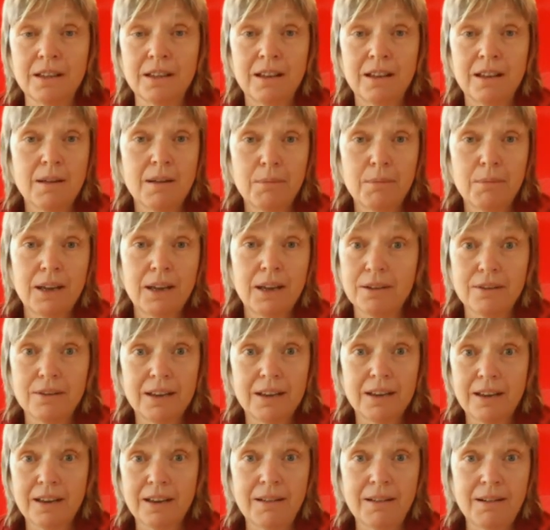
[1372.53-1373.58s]

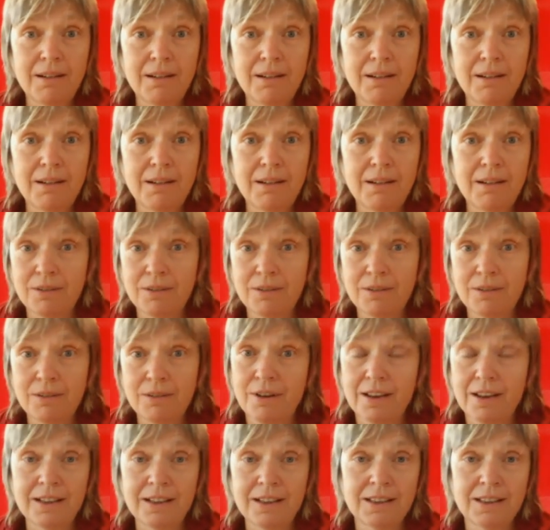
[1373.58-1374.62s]
pioneer with your
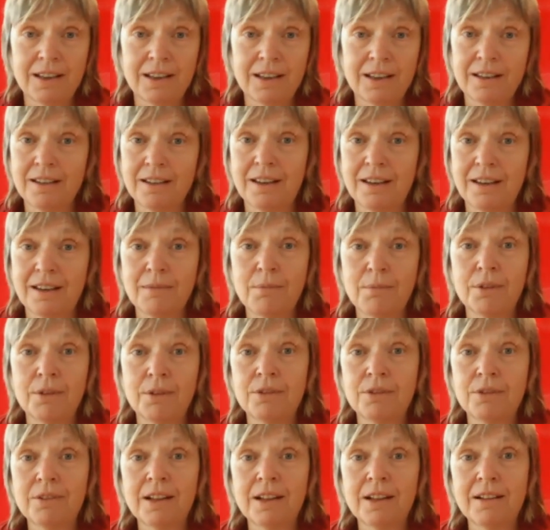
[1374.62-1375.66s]
colleagues in
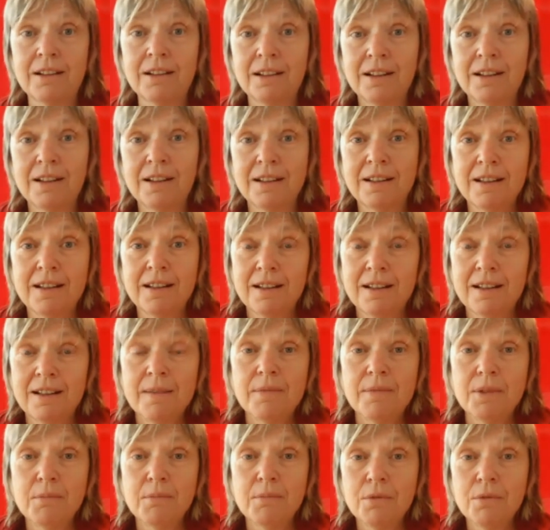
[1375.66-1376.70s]
Portugal,
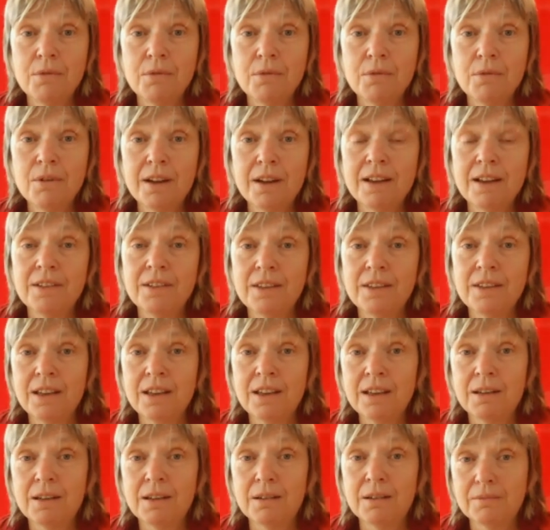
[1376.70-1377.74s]
the more I
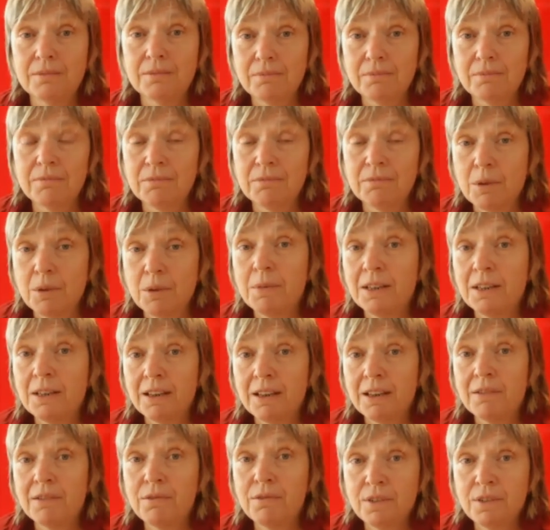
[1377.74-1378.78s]
think women
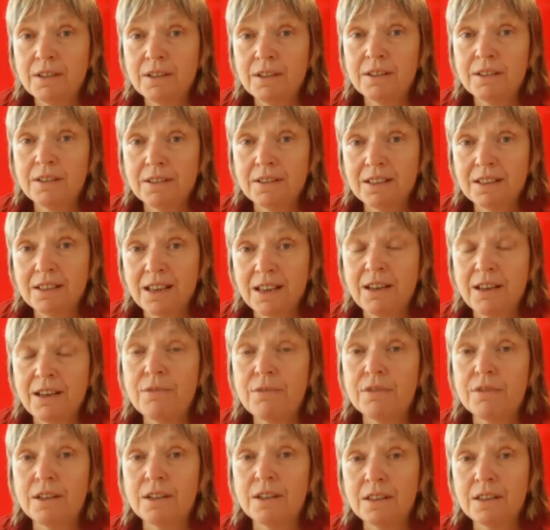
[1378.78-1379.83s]
can feel safe
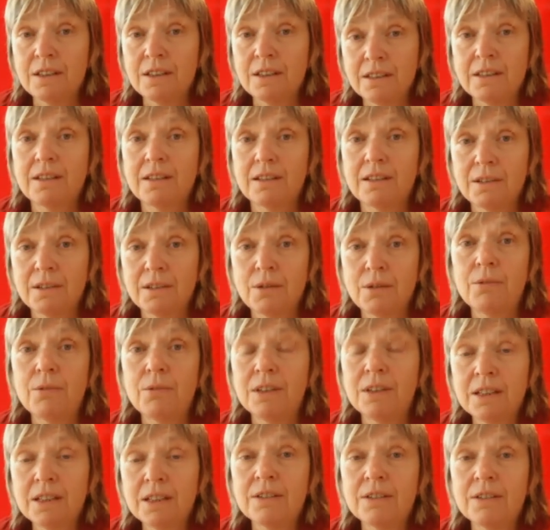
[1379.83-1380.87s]
and go into the